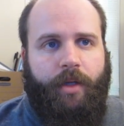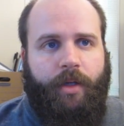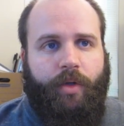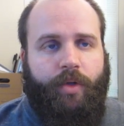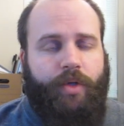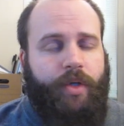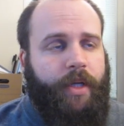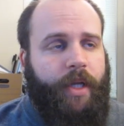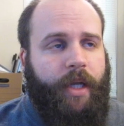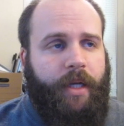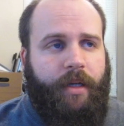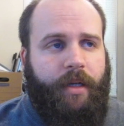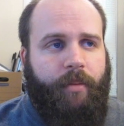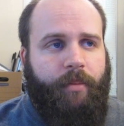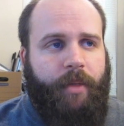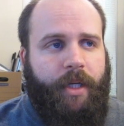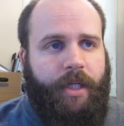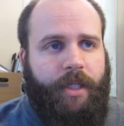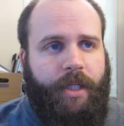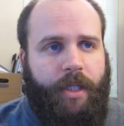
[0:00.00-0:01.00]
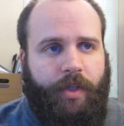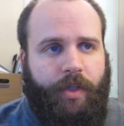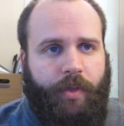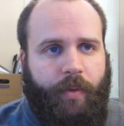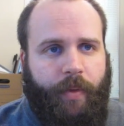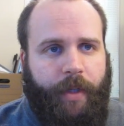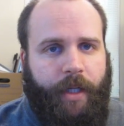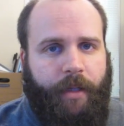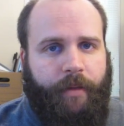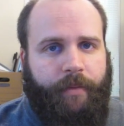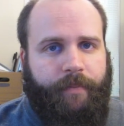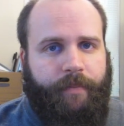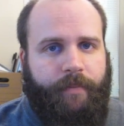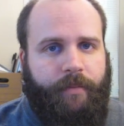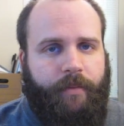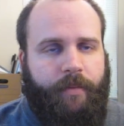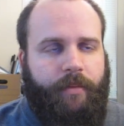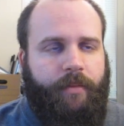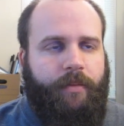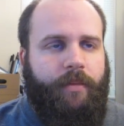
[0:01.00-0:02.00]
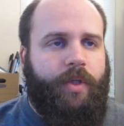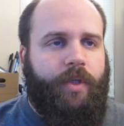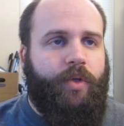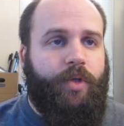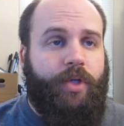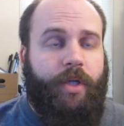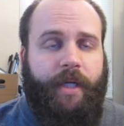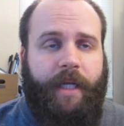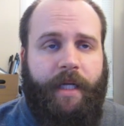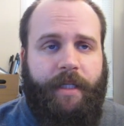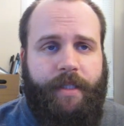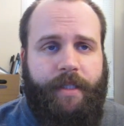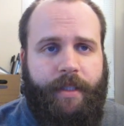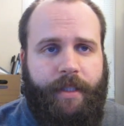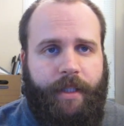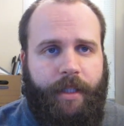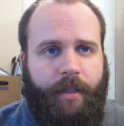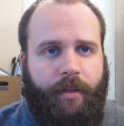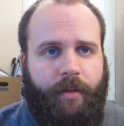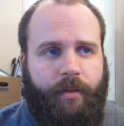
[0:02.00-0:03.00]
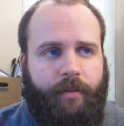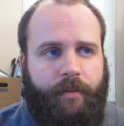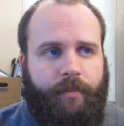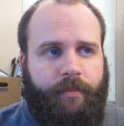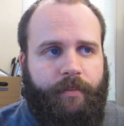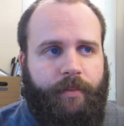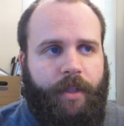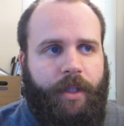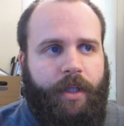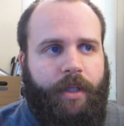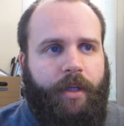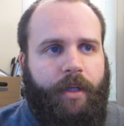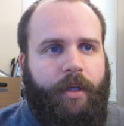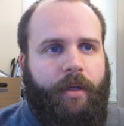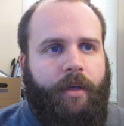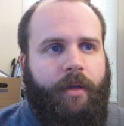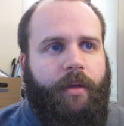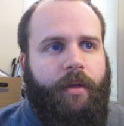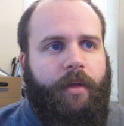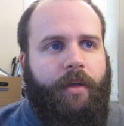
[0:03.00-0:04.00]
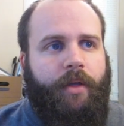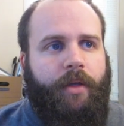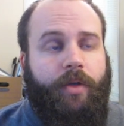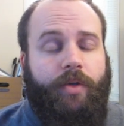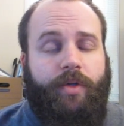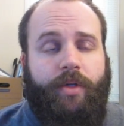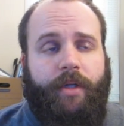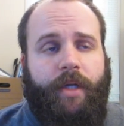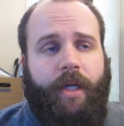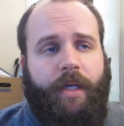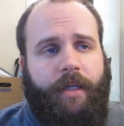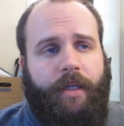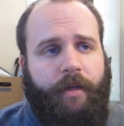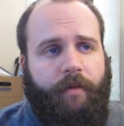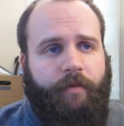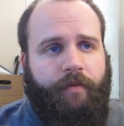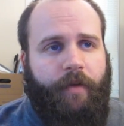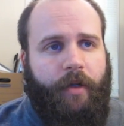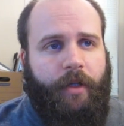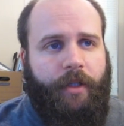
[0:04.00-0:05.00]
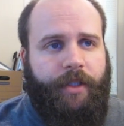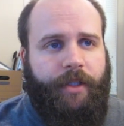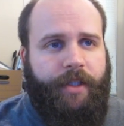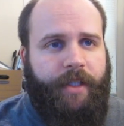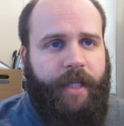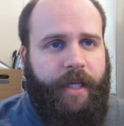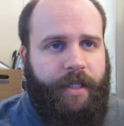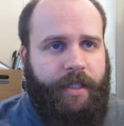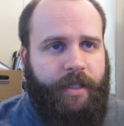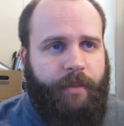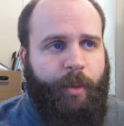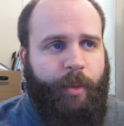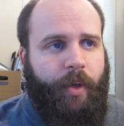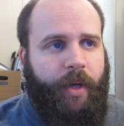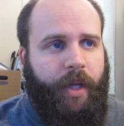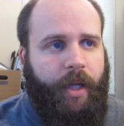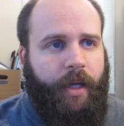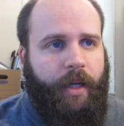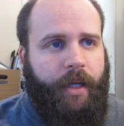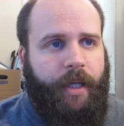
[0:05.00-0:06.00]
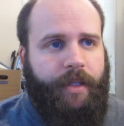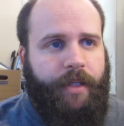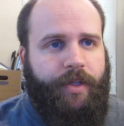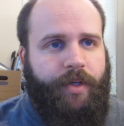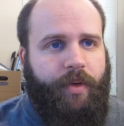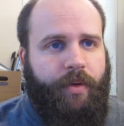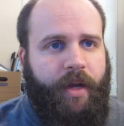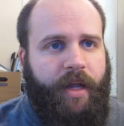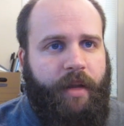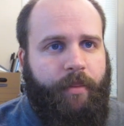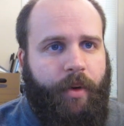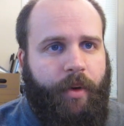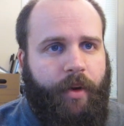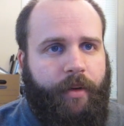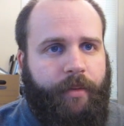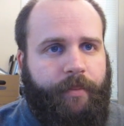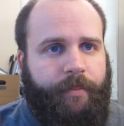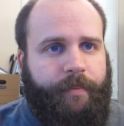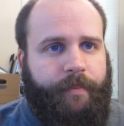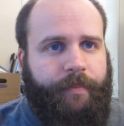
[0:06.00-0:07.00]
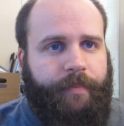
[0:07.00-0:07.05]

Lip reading: You shall not commit adultery. You shall not steal. You shall not give false testimony against your neighbor.